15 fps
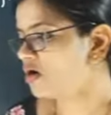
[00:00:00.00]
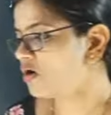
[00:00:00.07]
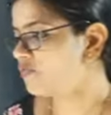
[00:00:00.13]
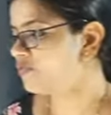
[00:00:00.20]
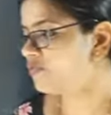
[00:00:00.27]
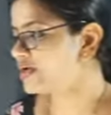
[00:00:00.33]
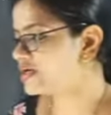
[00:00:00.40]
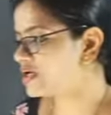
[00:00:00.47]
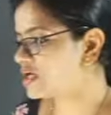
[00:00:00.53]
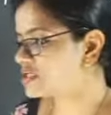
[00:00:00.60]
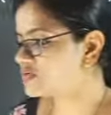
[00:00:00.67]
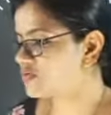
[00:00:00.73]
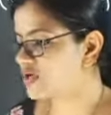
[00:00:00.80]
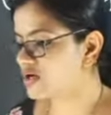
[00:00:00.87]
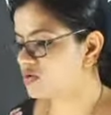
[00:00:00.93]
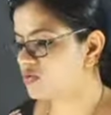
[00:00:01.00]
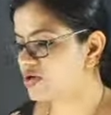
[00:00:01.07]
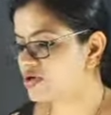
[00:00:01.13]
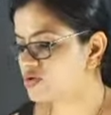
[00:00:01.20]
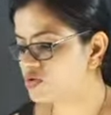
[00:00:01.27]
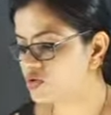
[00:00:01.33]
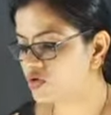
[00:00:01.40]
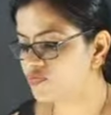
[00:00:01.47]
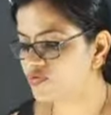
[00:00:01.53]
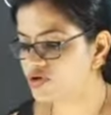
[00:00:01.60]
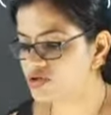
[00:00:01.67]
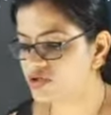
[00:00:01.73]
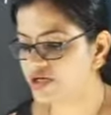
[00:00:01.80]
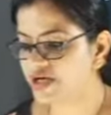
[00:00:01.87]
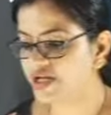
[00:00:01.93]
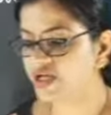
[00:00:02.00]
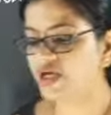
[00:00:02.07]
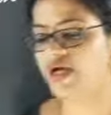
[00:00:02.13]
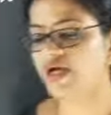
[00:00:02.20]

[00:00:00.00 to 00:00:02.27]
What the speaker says: Offline class we are going to go for 3D,